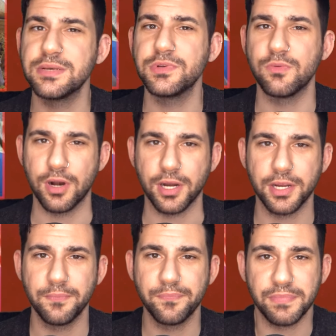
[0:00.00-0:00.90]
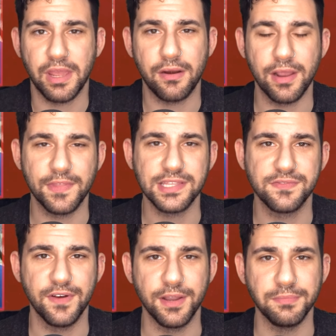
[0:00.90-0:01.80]
seem to work. Alright, that's
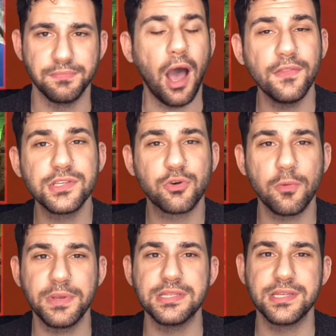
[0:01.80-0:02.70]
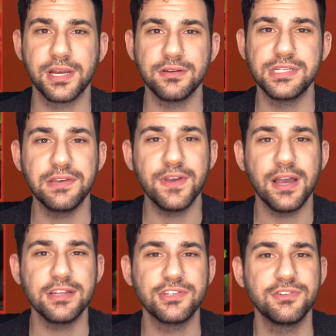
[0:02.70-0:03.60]
fun. On the Scorpion Stinger,
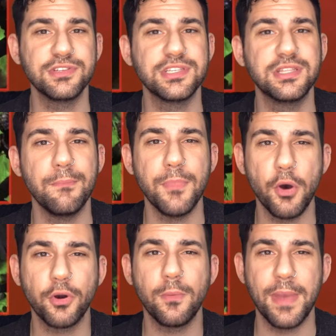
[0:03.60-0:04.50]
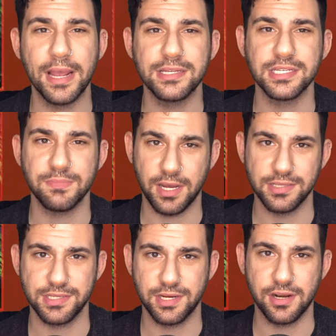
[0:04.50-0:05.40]
Deviot introduces the Motor Mantis
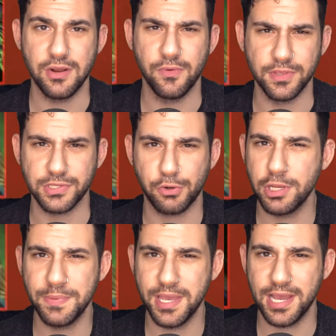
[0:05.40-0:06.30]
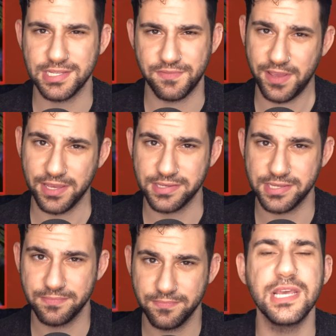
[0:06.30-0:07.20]
monster with his creepy ass
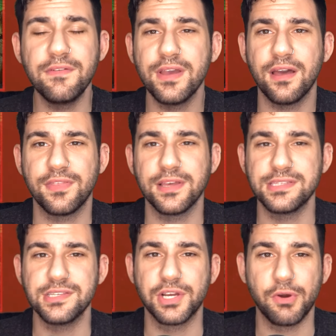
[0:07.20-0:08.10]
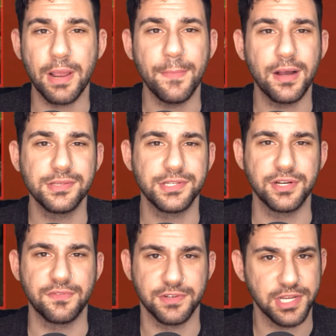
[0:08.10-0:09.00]
face. Deviot thinks he's a great
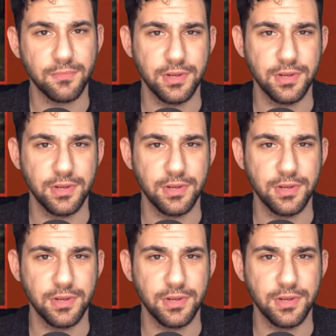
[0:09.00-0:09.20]
monster for some